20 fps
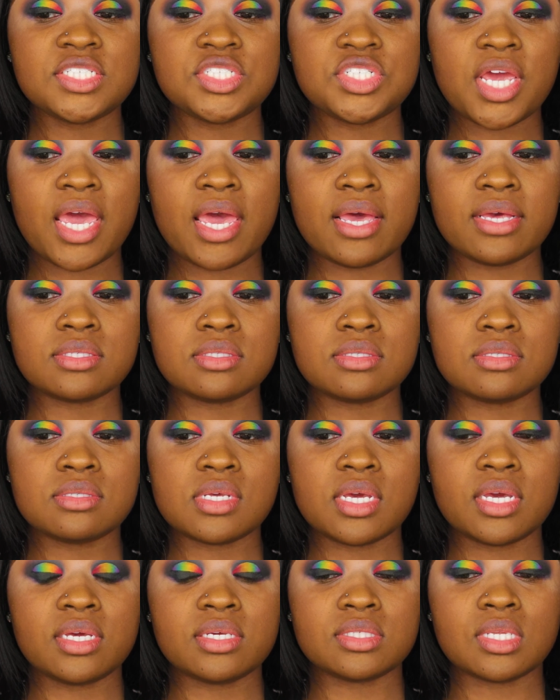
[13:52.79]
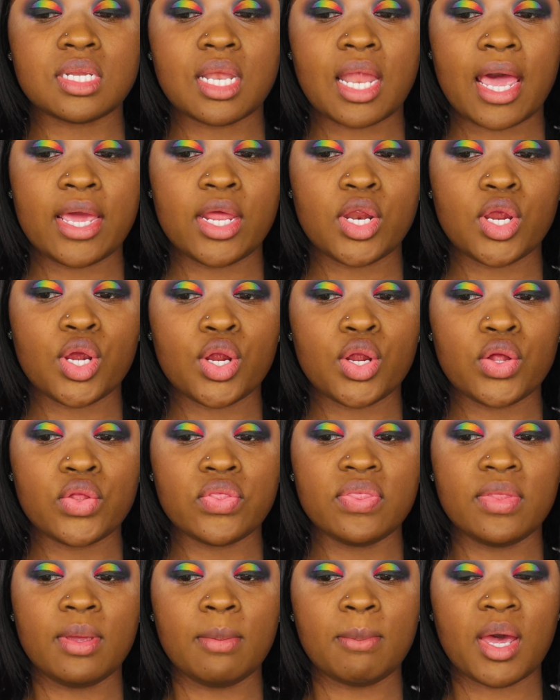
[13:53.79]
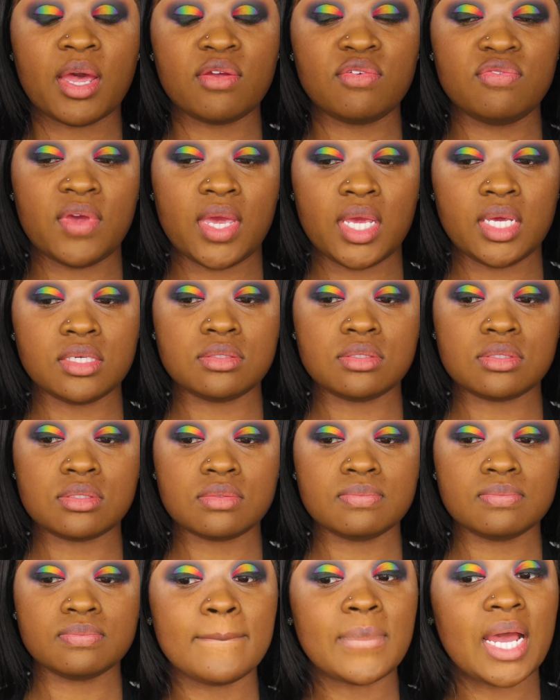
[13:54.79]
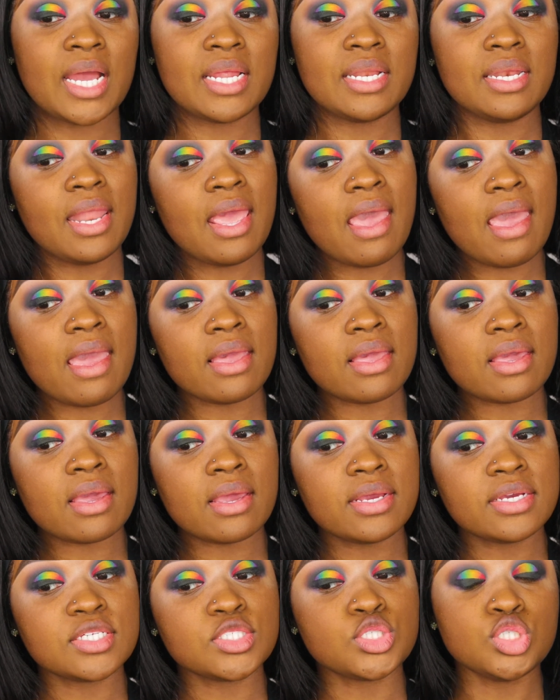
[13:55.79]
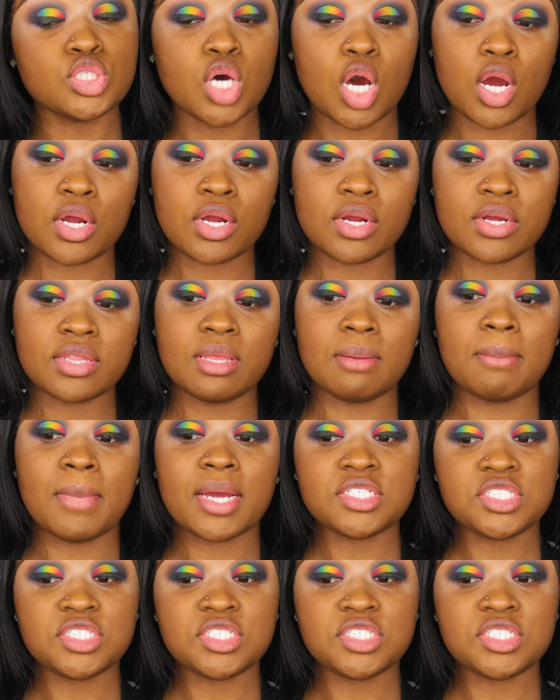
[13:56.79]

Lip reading: chest is lighter than my face. My neck is darker than my